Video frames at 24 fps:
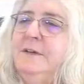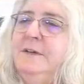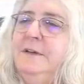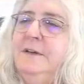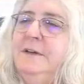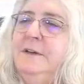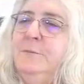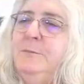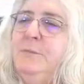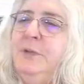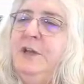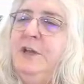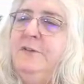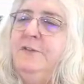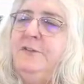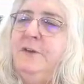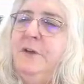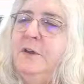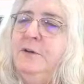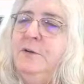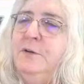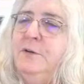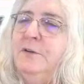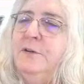peace
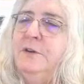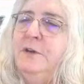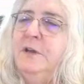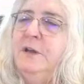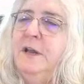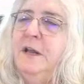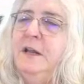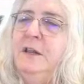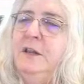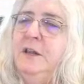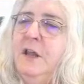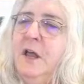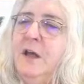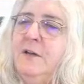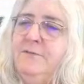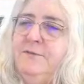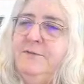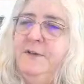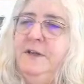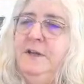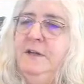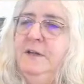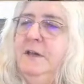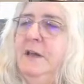on earth, and I love
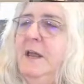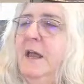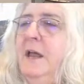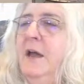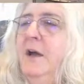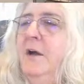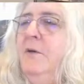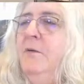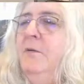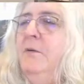it now.